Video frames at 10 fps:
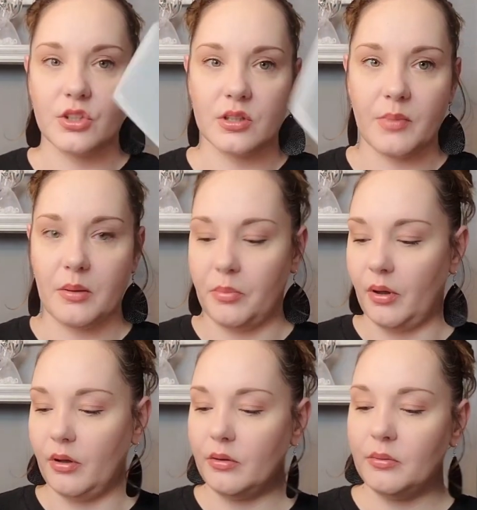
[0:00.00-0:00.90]
Just my
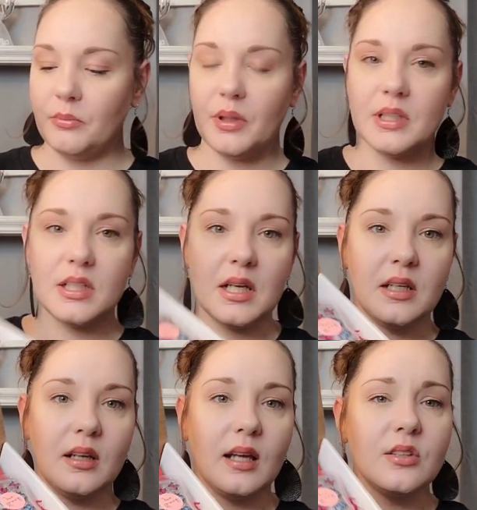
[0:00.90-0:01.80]
bill, but
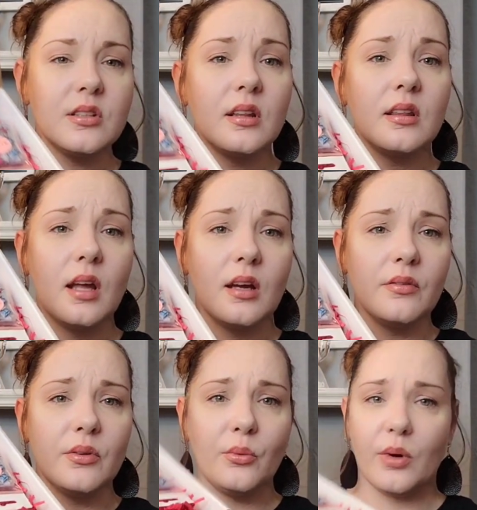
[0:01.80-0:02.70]
I just
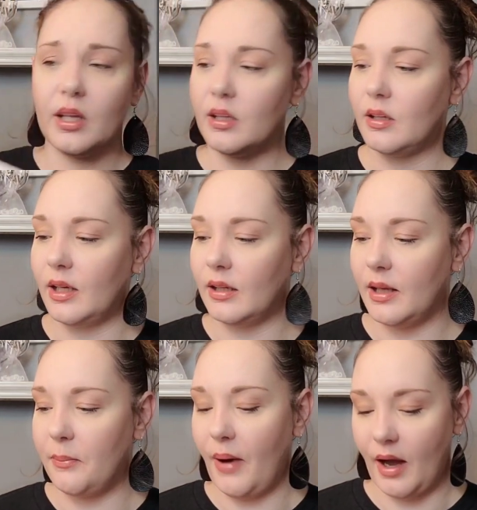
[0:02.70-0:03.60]
love the way that like
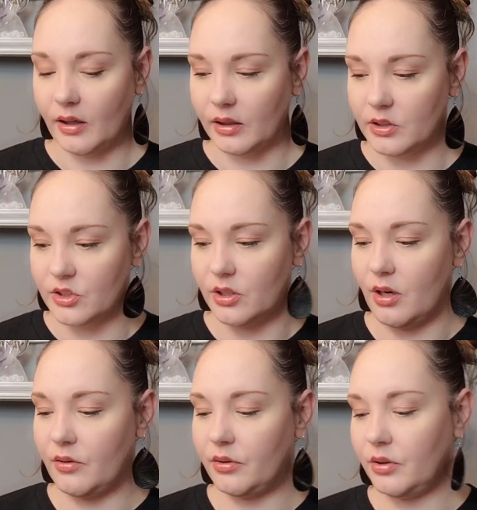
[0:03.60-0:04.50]
they package
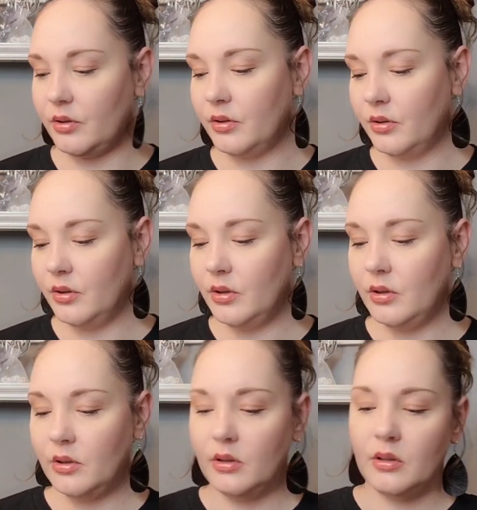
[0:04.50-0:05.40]
stuff
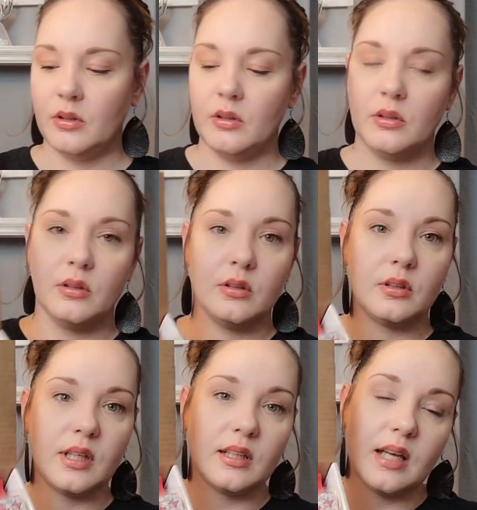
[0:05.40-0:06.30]

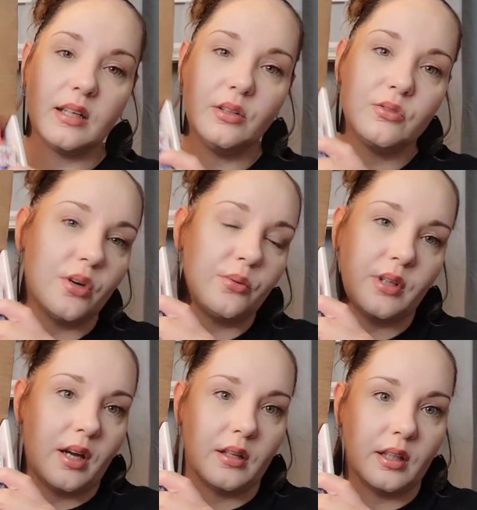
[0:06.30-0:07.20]
like that. You don't
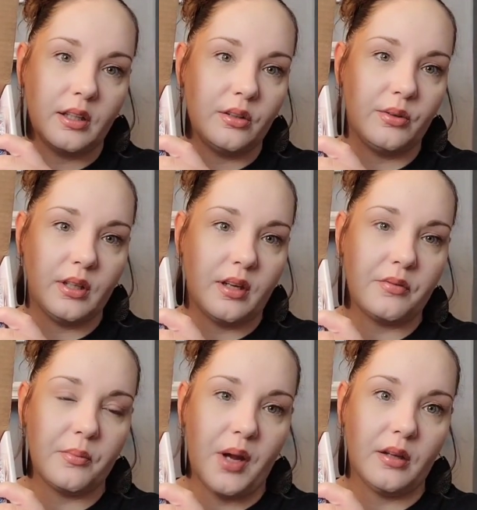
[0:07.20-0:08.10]
get, like, you don't get
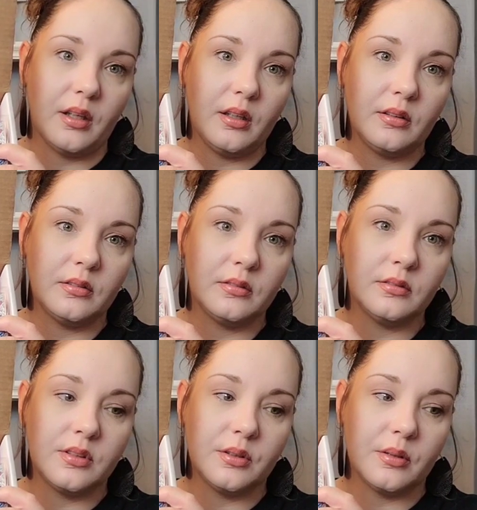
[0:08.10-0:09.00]
that from Ali.
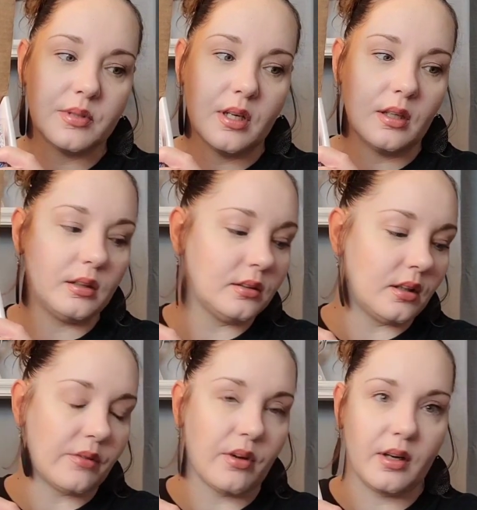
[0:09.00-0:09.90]
Do you know what I'm saying?
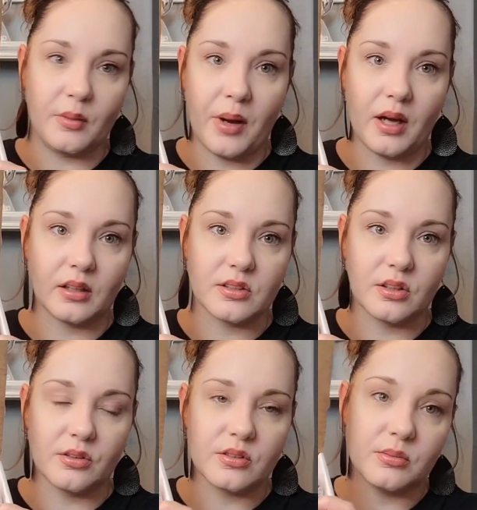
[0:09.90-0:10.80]
I thought I had a package
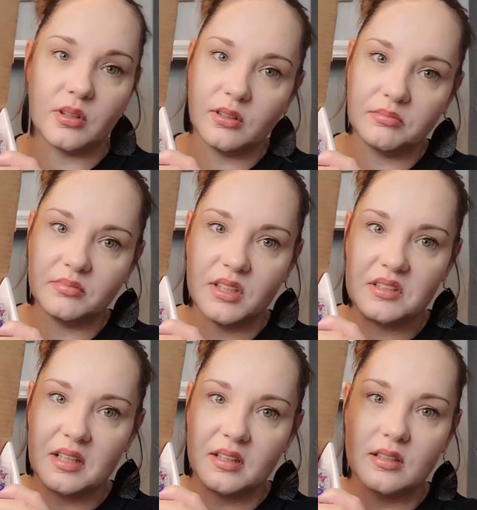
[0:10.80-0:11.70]
close. I'm like, you
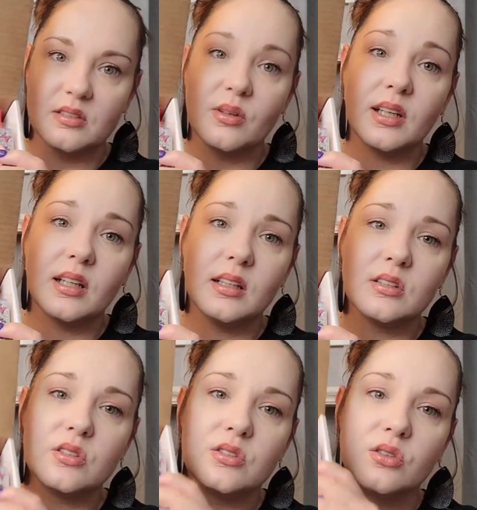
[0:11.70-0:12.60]
just got this. So like, I think
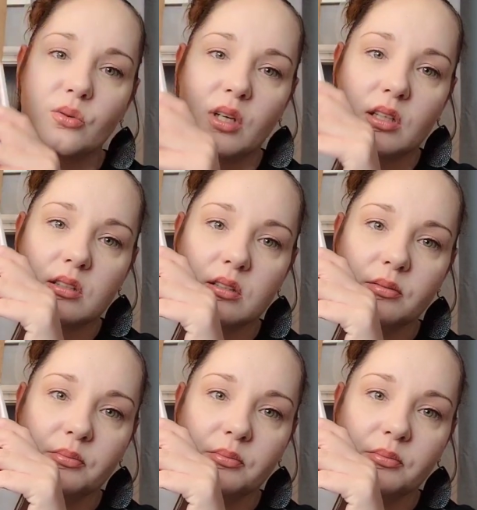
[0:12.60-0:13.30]
it's so nice.